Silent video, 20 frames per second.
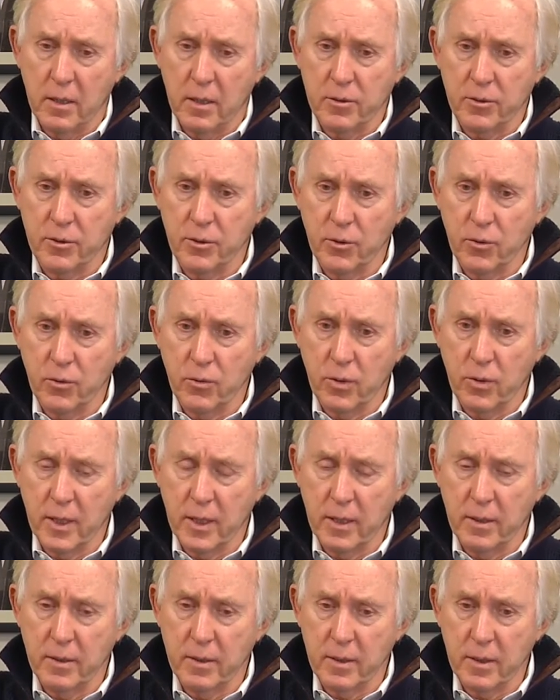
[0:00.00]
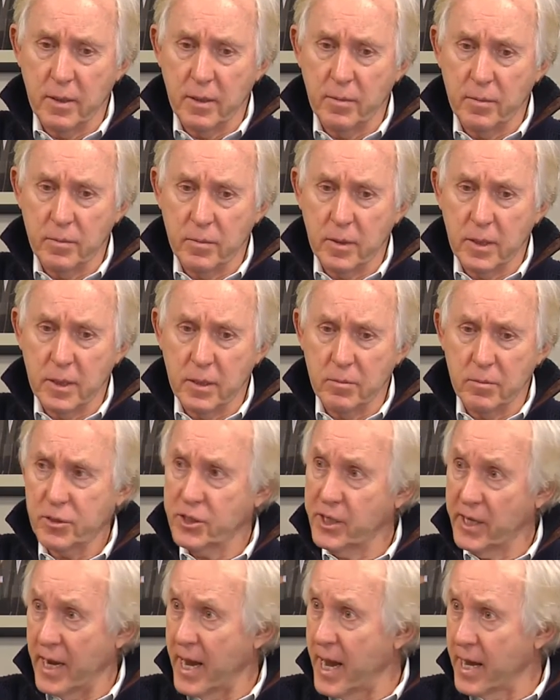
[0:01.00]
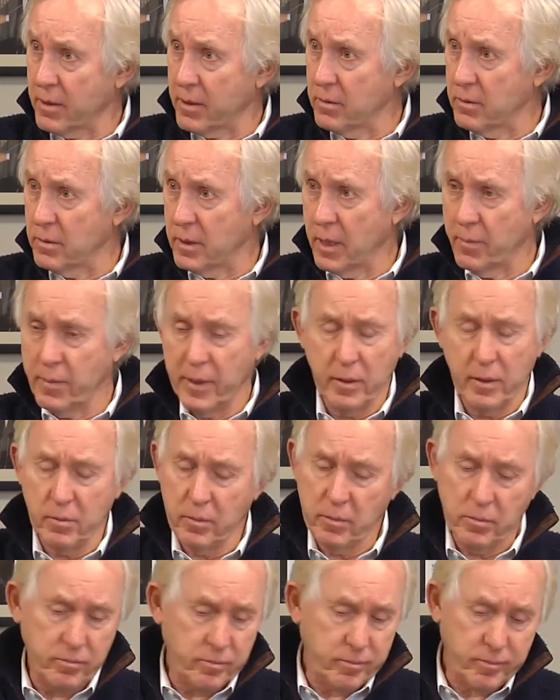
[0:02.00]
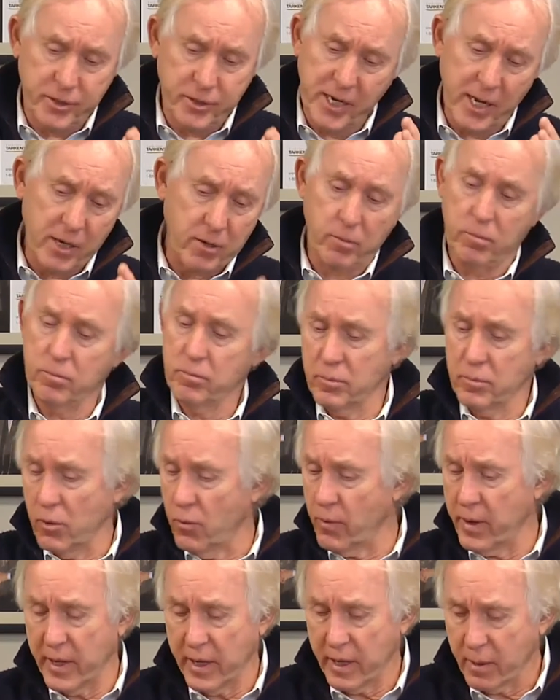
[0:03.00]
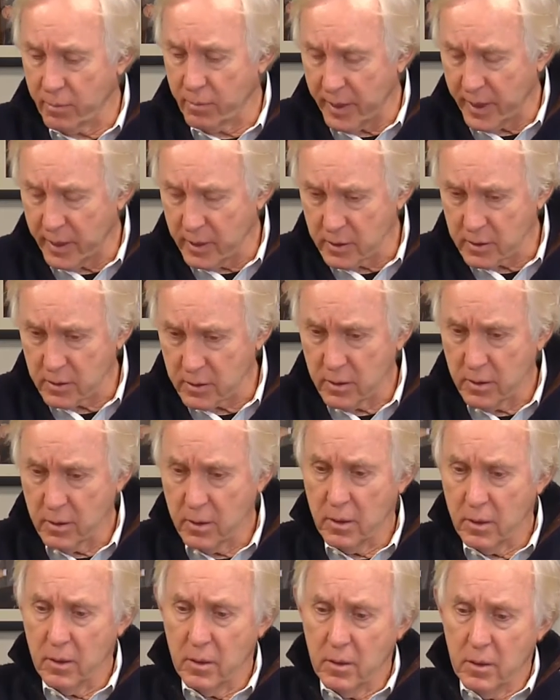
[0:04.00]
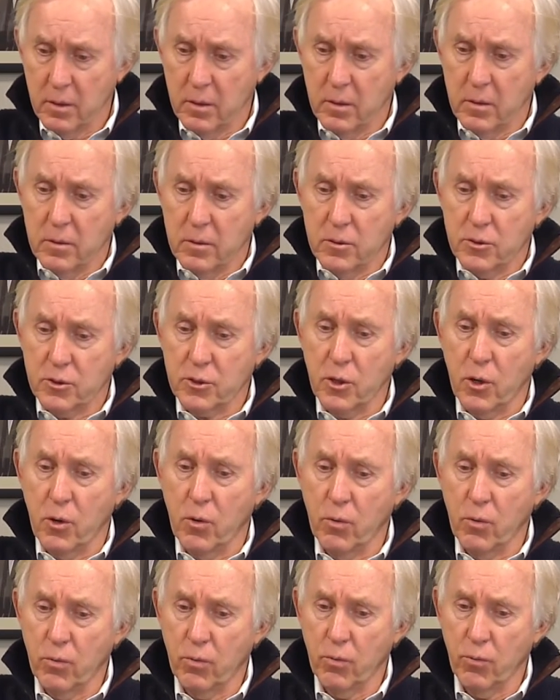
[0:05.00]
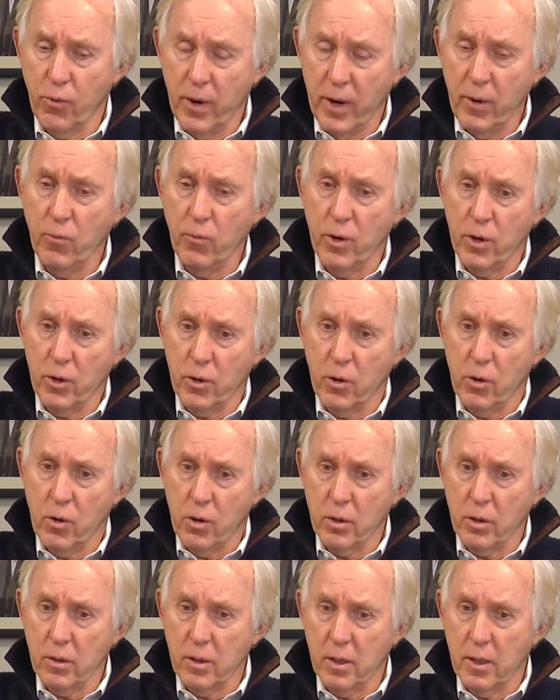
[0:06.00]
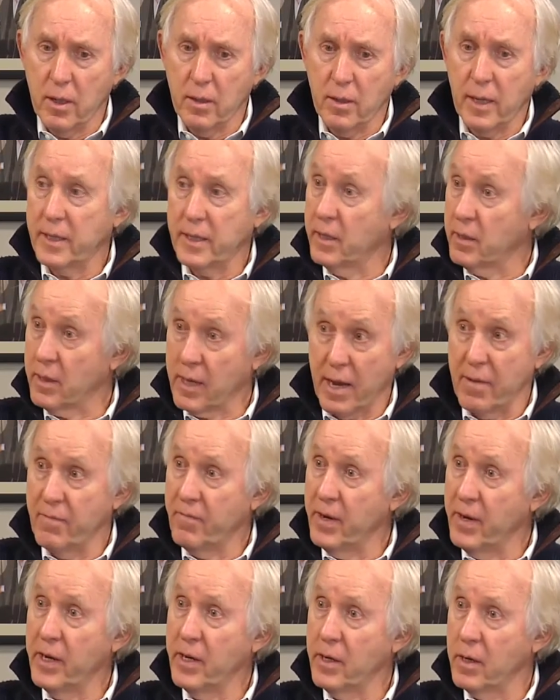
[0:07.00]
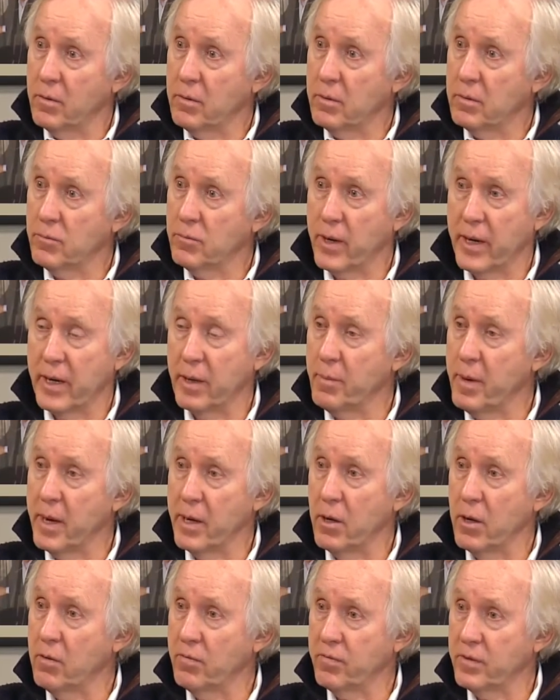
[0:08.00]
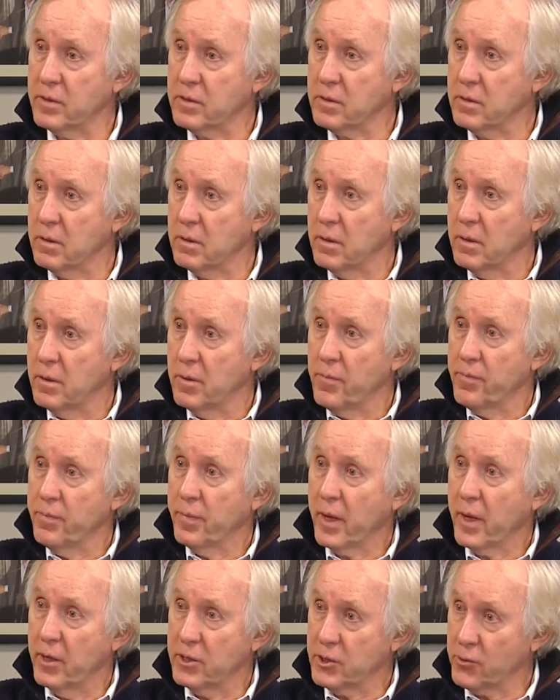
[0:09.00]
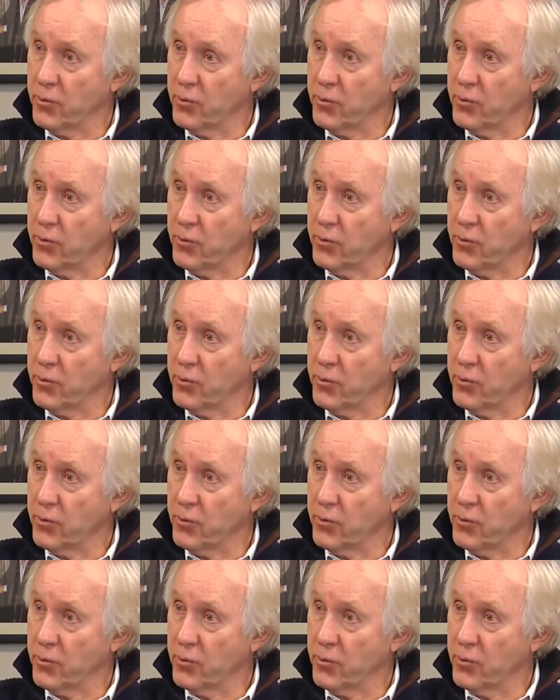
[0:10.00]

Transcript: to Seattle. I mean, Seattle, no way they could beat us. So we went on, I did a live video right in my office. Mm-hmm. It's